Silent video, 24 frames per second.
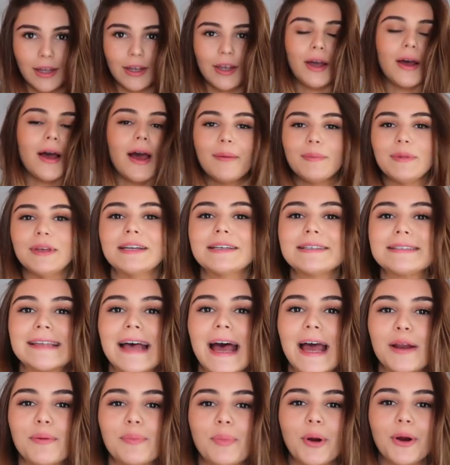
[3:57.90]
like, I mean a
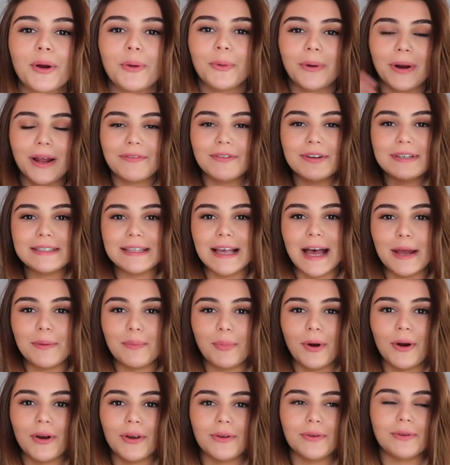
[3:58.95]
side part, whatever
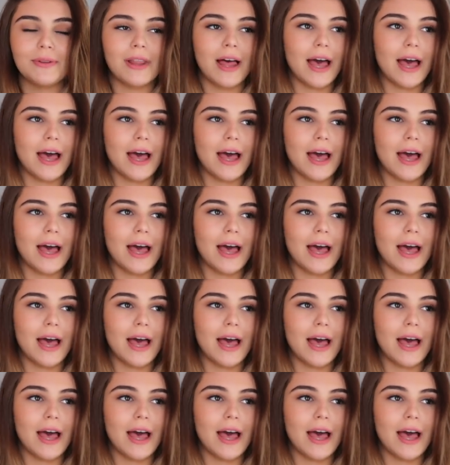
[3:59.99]
side part you